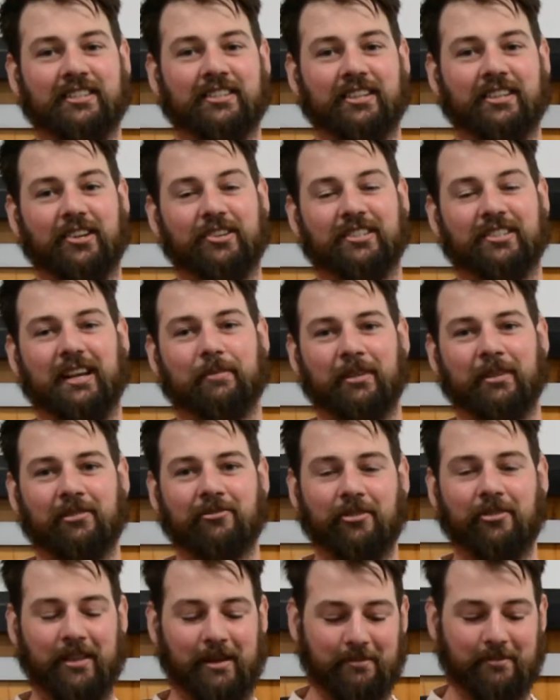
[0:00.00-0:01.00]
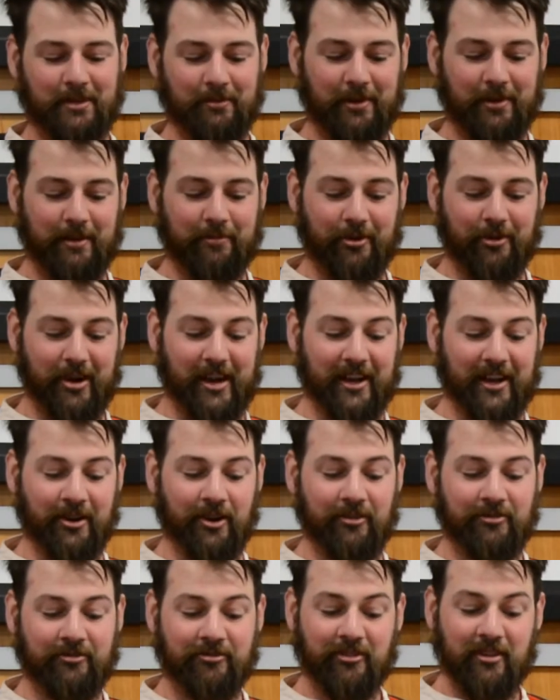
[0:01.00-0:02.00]
So something for them to be proud
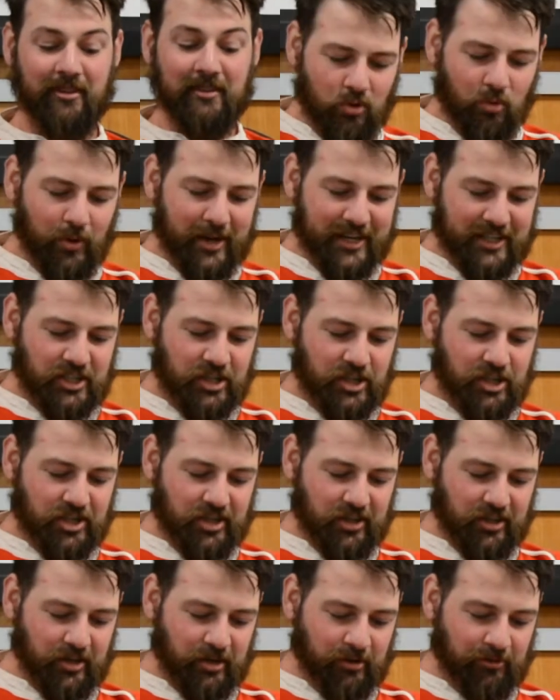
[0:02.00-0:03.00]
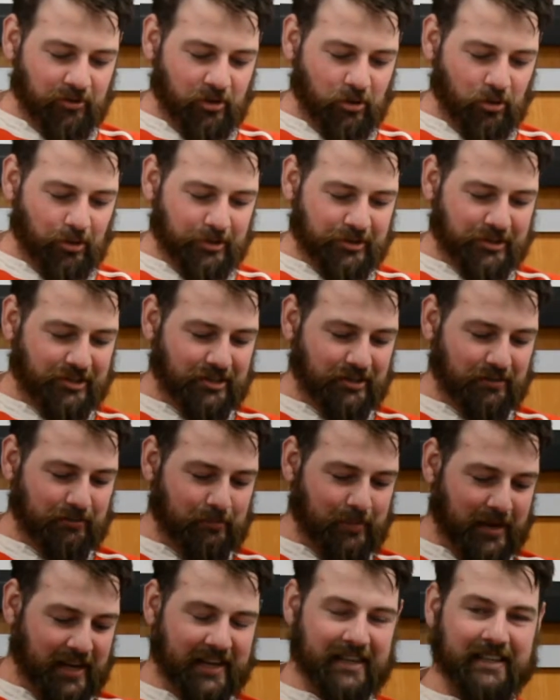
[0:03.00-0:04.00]
of. Which, of course,
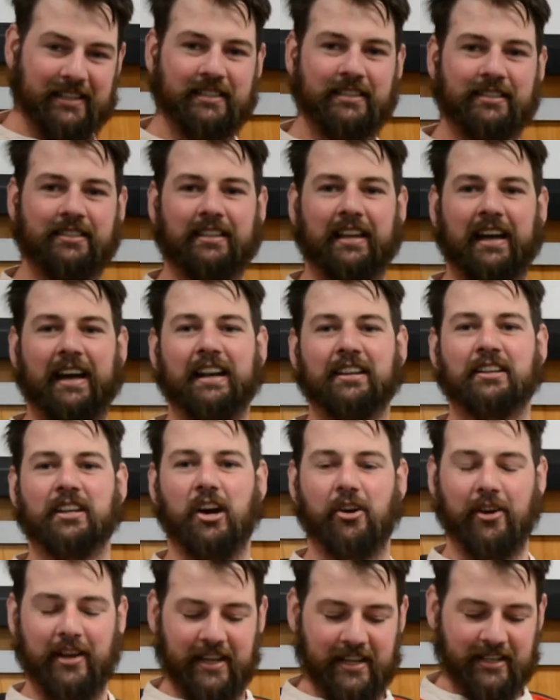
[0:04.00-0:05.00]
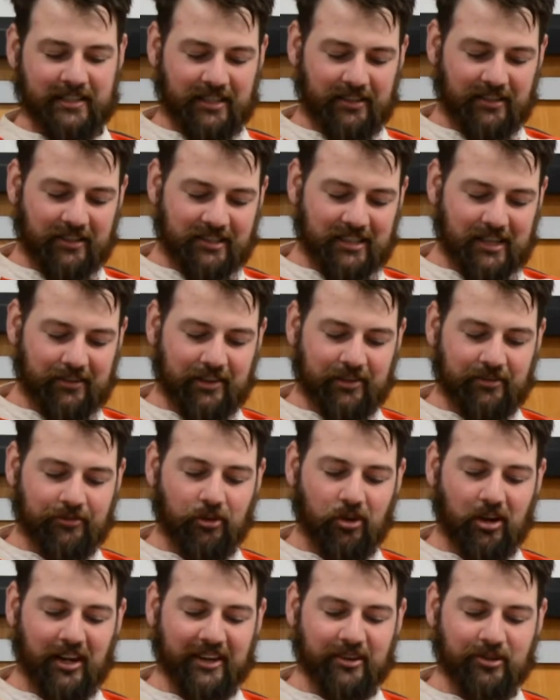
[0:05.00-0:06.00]
means that going into the
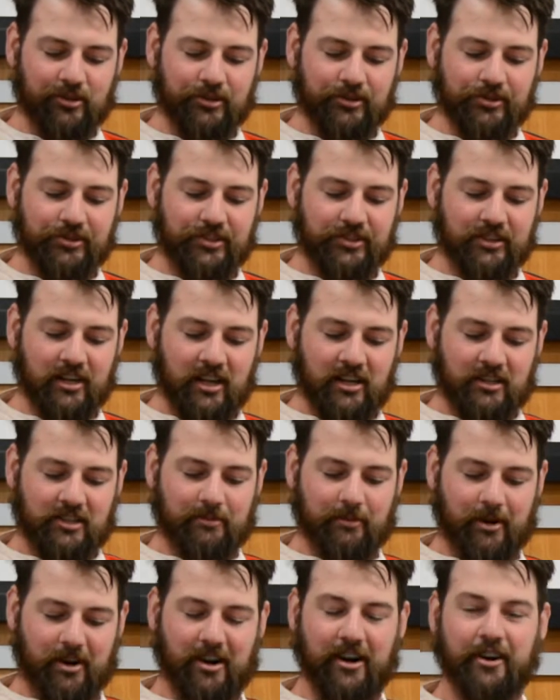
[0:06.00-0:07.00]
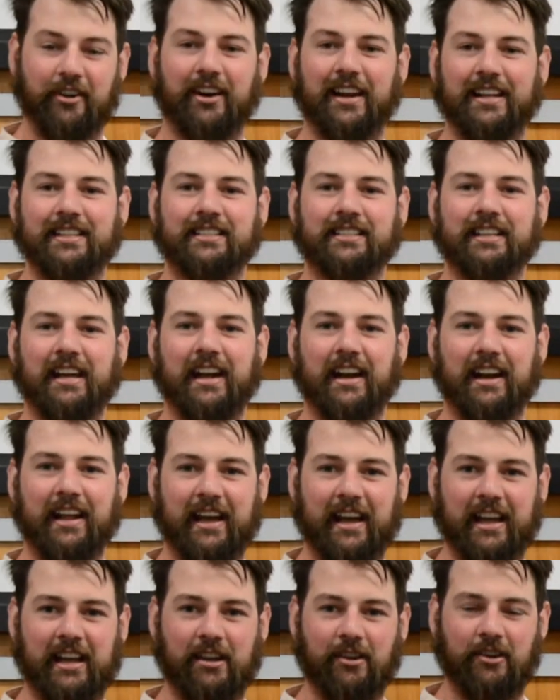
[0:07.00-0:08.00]
semi-finals, tomorrow night,
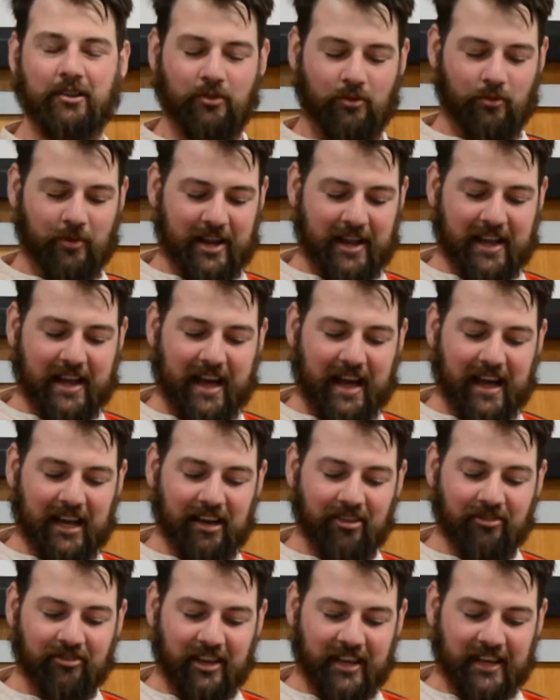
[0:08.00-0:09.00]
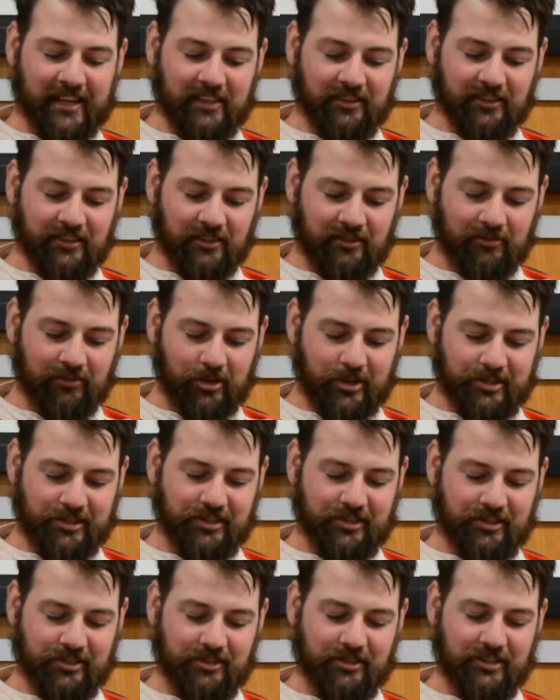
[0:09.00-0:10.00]
Saturday, we have England
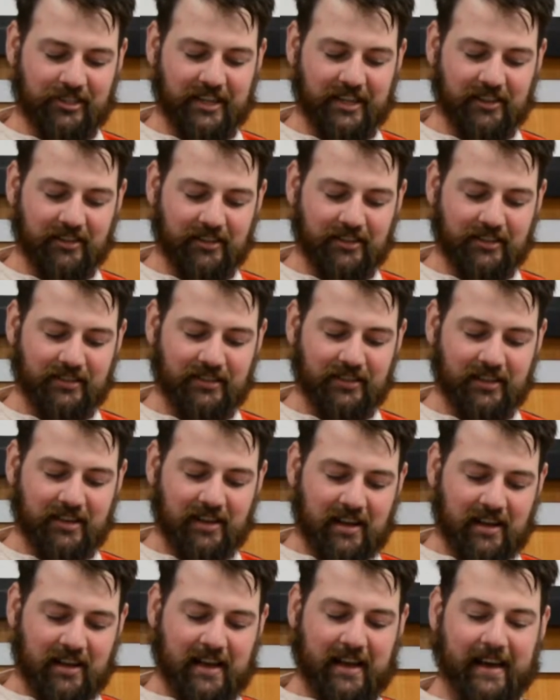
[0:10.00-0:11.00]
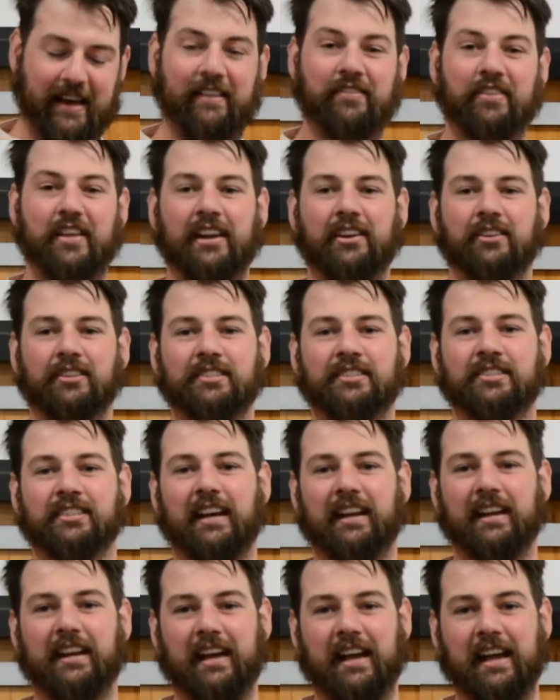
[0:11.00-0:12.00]
versus New Zealand. And then on
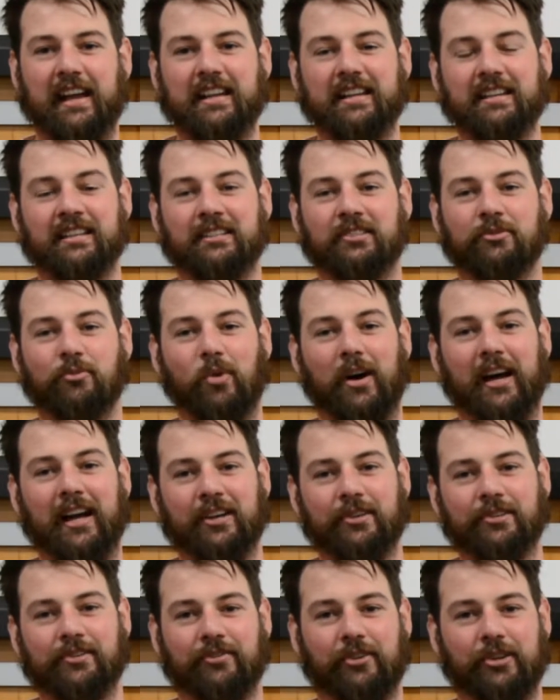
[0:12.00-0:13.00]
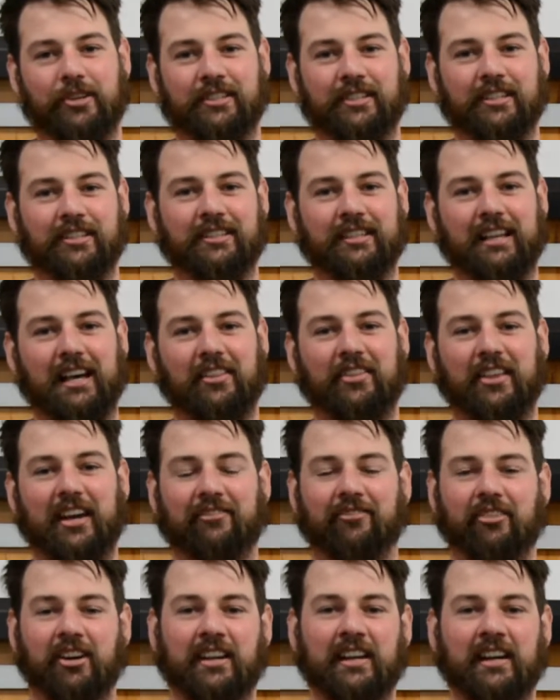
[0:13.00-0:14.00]
Sunday, it's Wales versus South
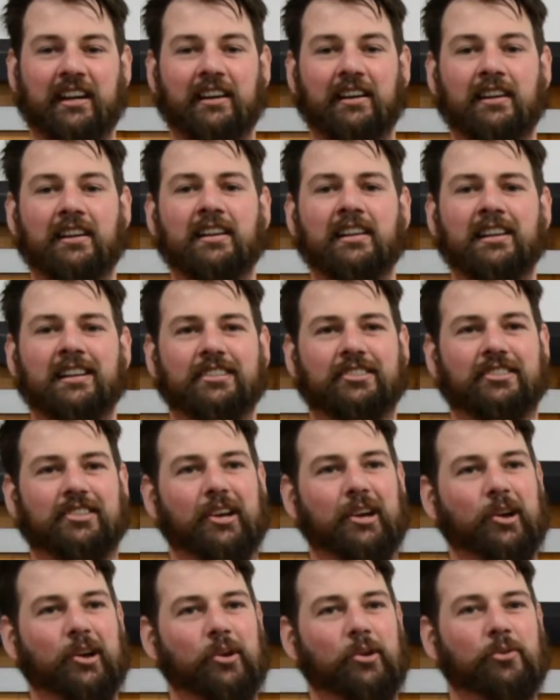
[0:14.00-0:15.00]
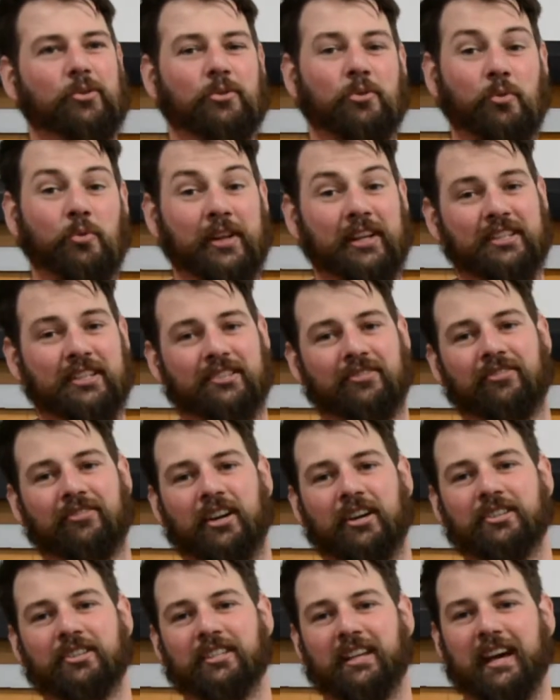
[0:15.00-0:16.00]
Africa. So the winners of
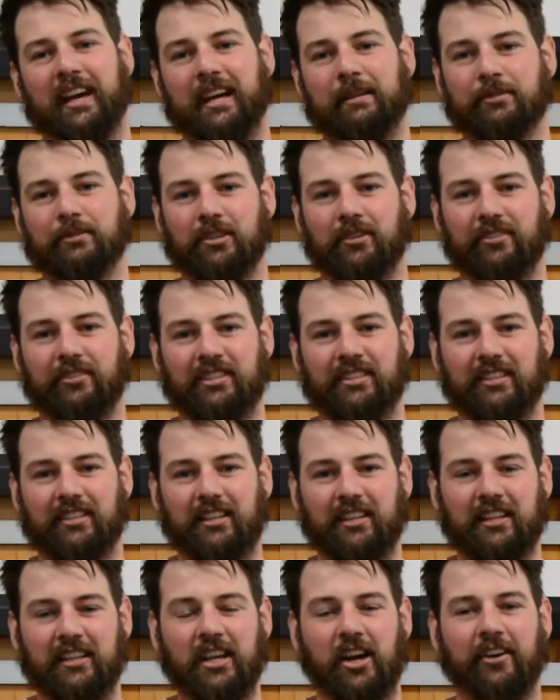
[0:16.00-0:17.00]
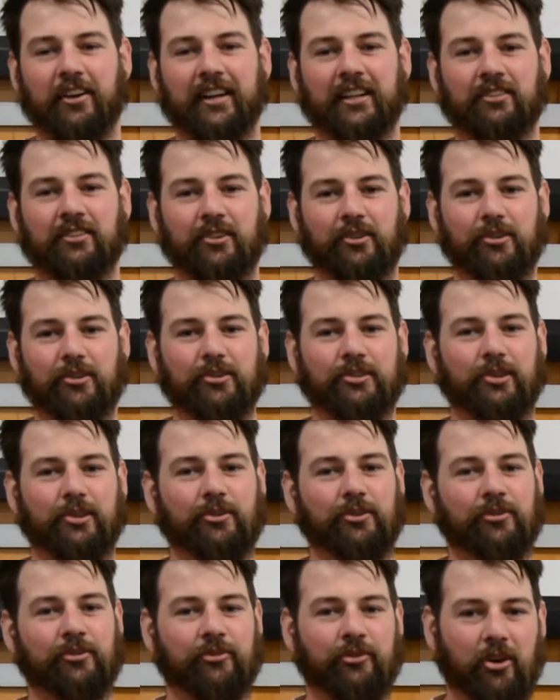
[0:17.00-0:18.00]
those games obviously going through
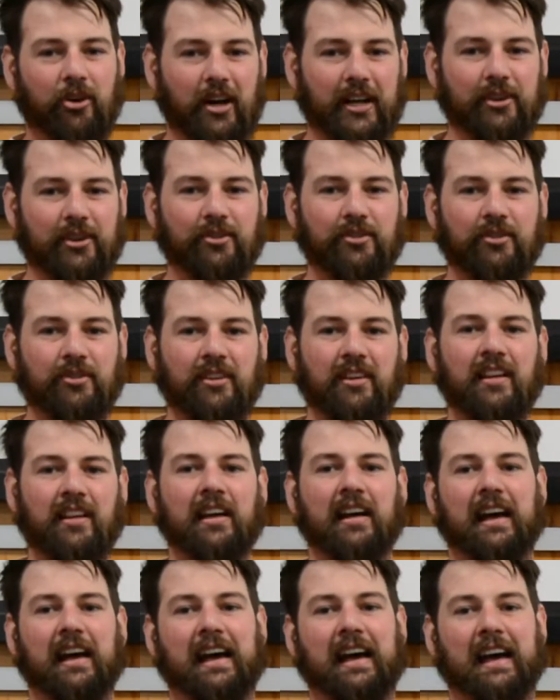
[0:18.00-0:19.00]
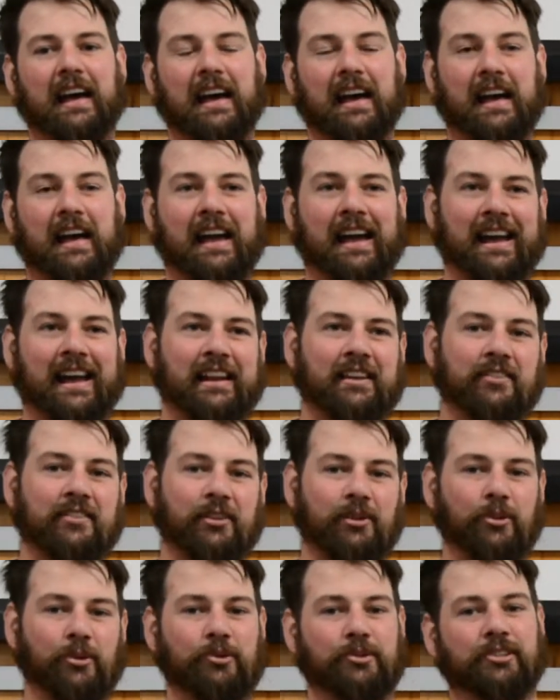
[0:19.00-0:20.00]
to the final, and the
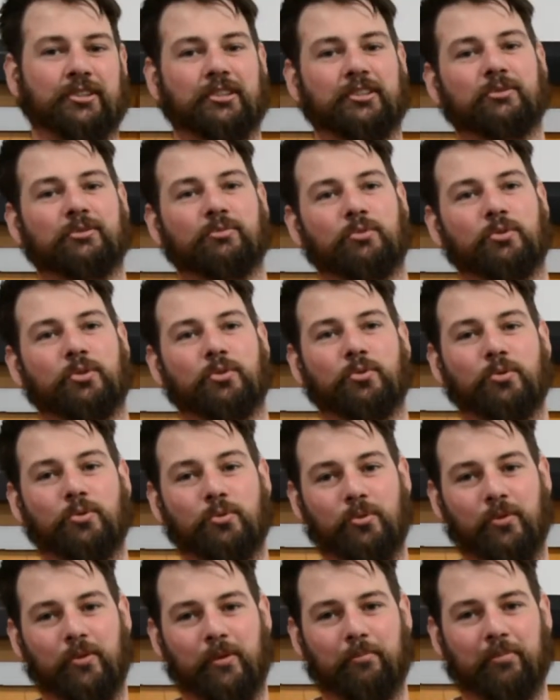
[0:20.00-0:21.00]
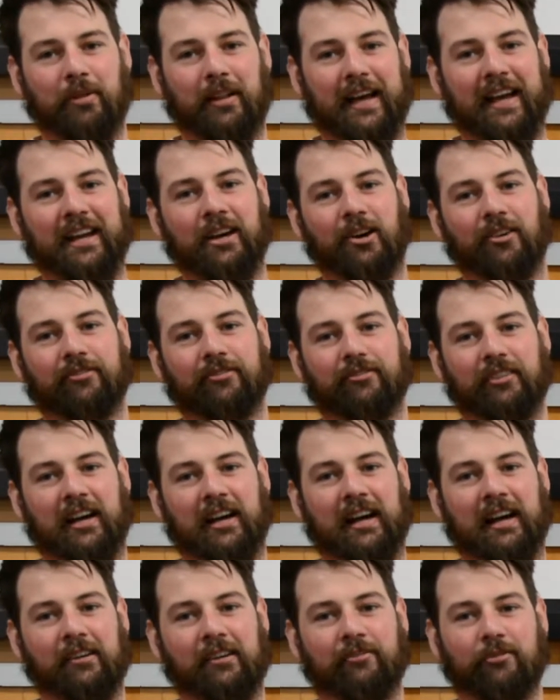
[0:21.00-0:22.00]
losers will play off
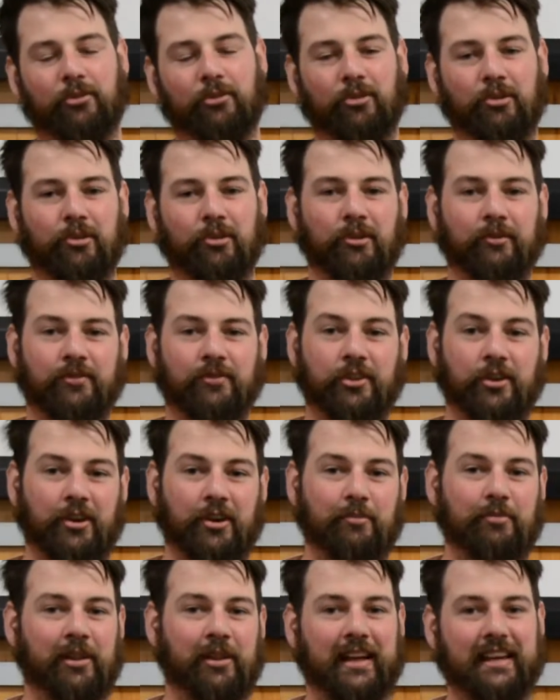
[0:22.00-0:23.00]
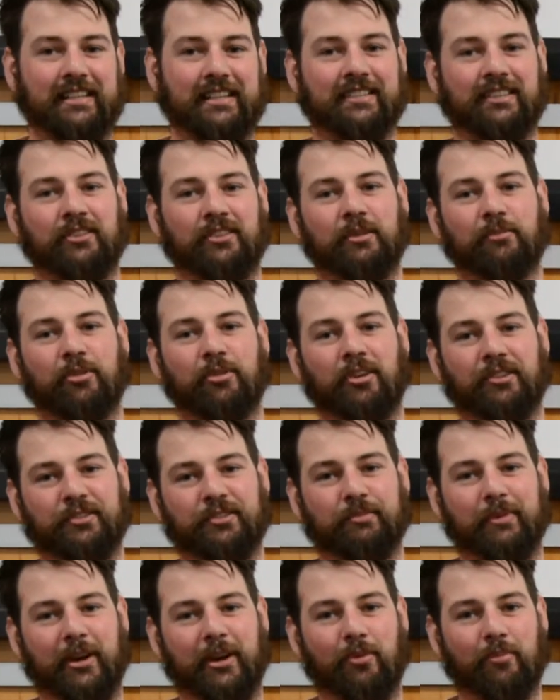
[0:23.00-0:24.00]
for third place in the
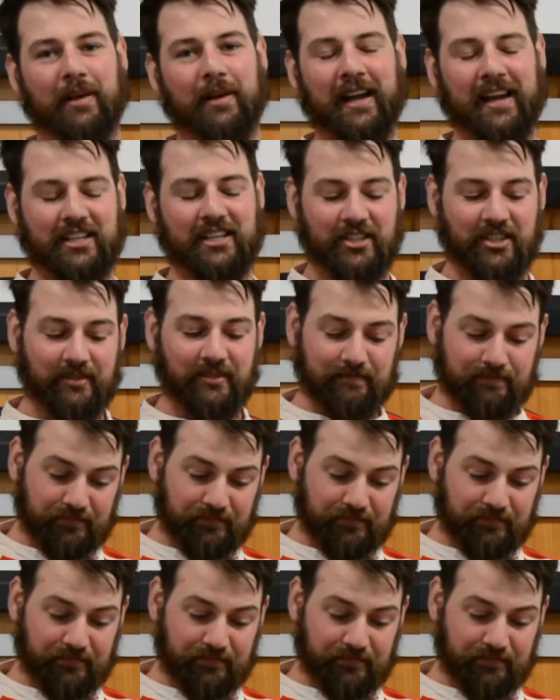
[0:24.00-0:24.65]
bronze medal match.